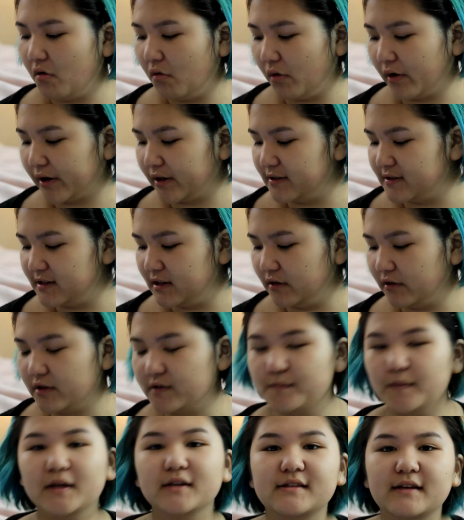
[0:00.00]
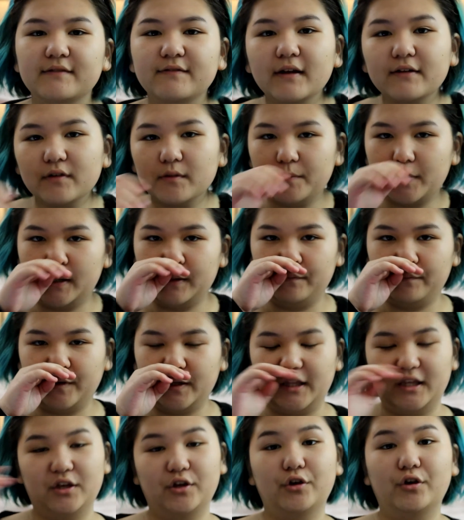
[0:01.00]
or concealer is because I've never been
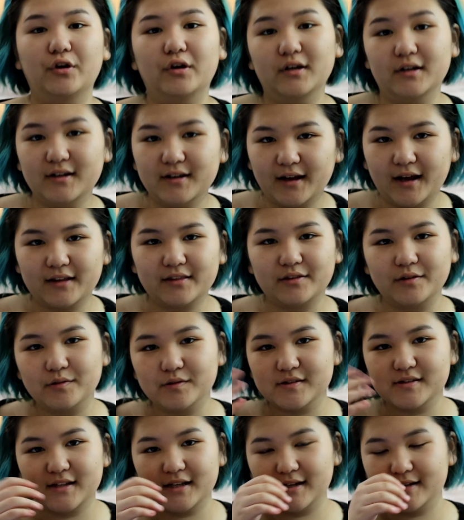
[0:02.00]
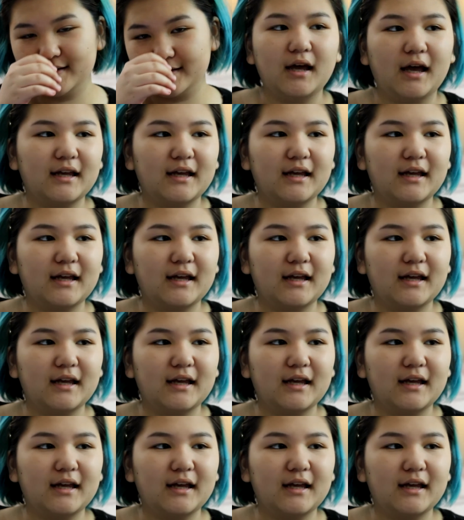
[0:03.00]
really good at those things.